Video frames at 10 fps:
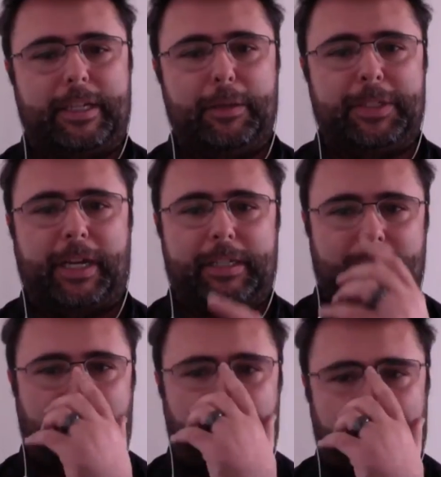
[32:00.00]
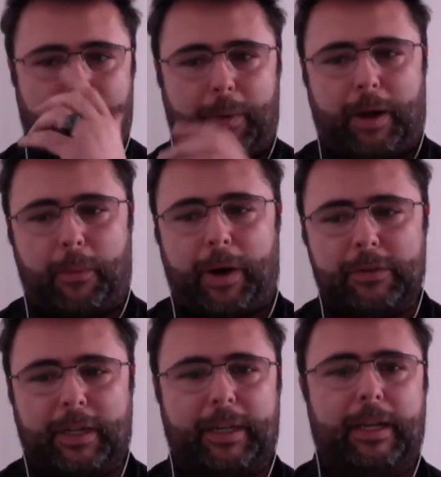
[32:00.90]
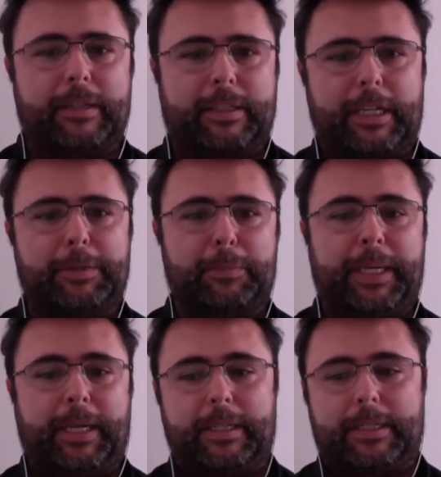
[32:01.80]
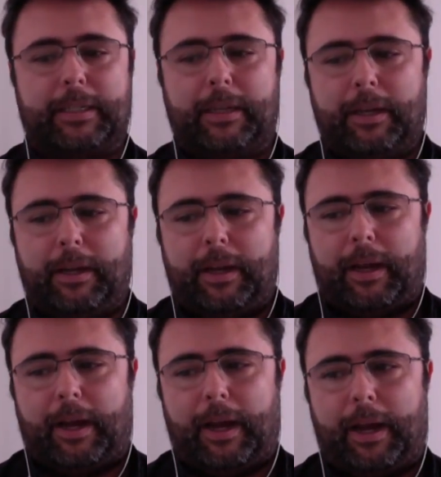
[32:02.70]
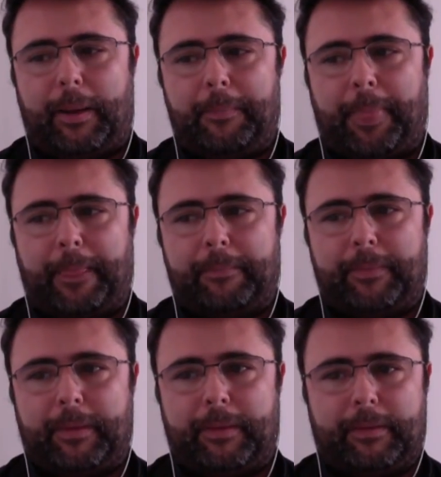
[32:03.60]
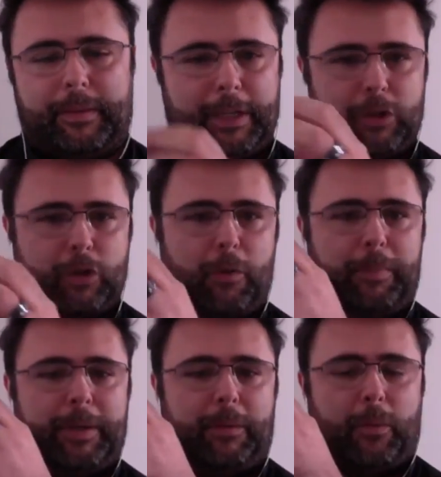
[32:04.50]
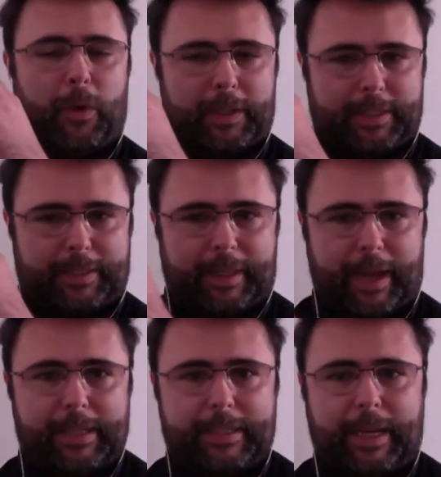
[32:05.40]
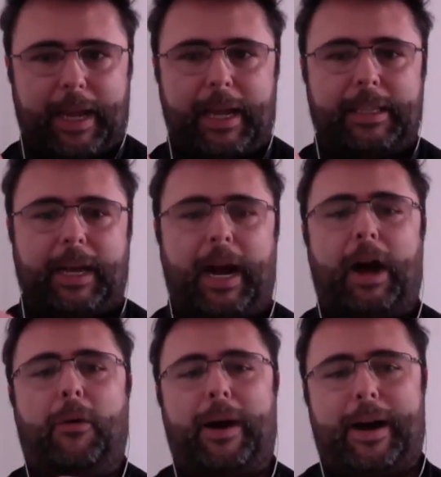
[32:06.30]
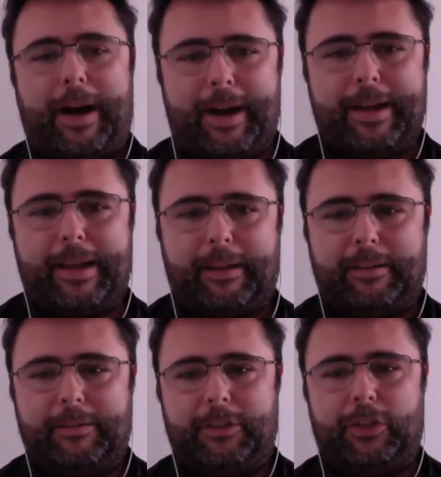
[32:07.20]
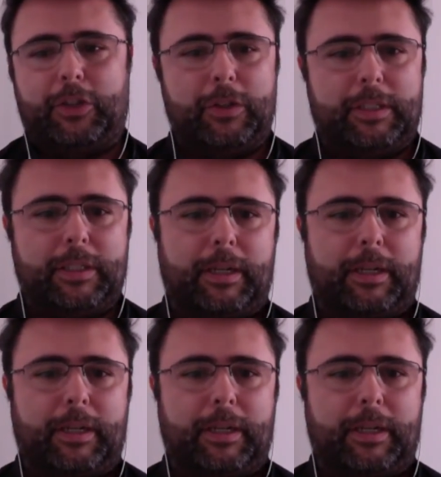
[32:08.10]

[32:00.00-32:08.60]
subject around another themes because the scope was that, and how I should